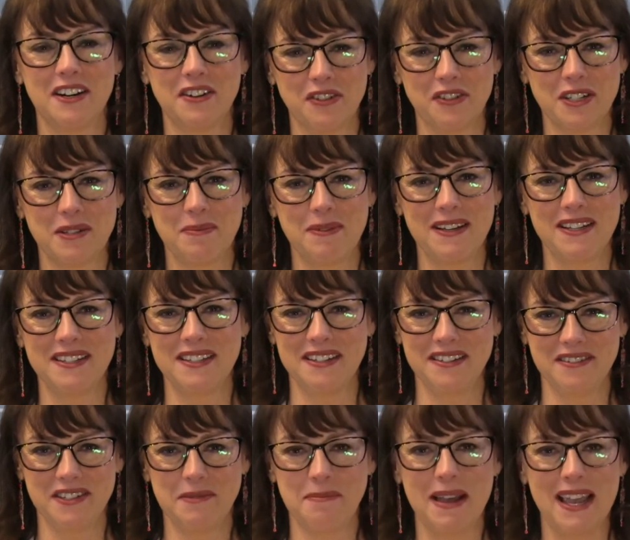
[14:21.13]
Aerospace
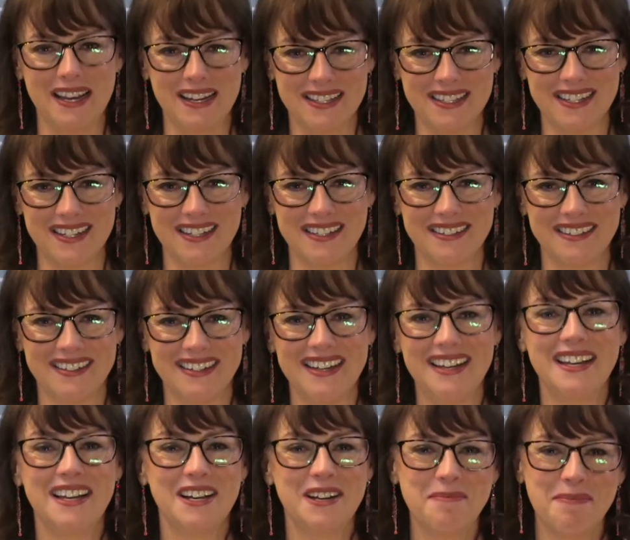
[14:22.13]
News Magazine.
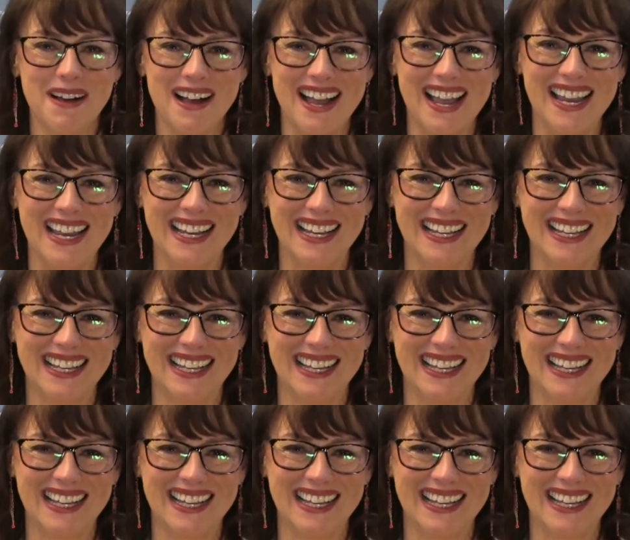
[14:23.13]
Goodbye.